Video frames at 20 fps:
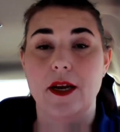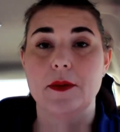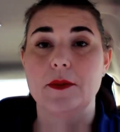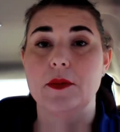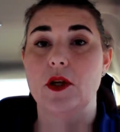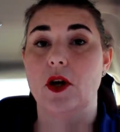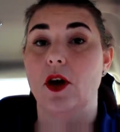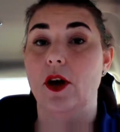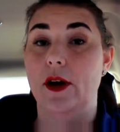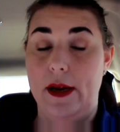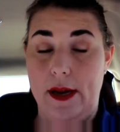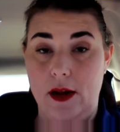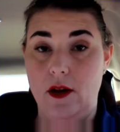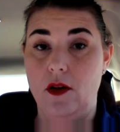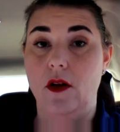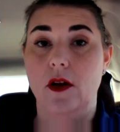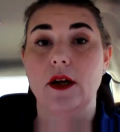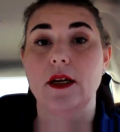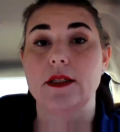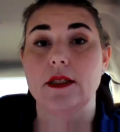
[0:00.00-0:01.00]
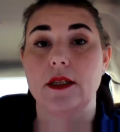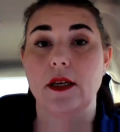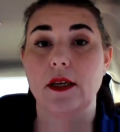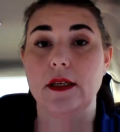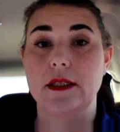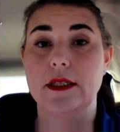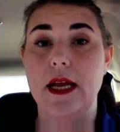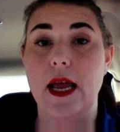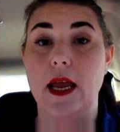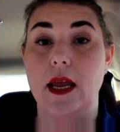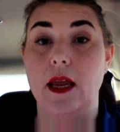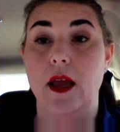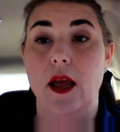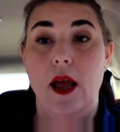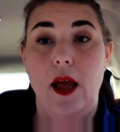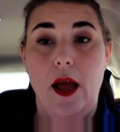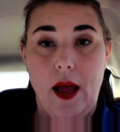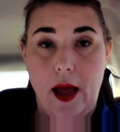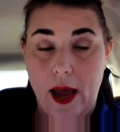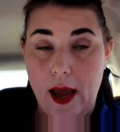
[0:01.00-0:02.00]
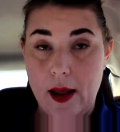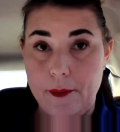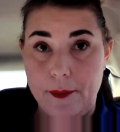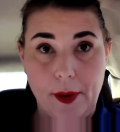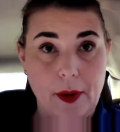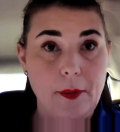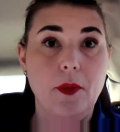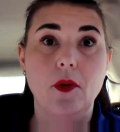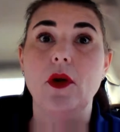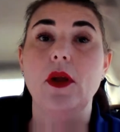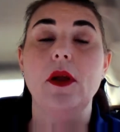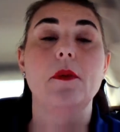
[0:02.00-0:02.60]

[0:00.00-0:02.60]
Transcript: She's not even going to dye it until it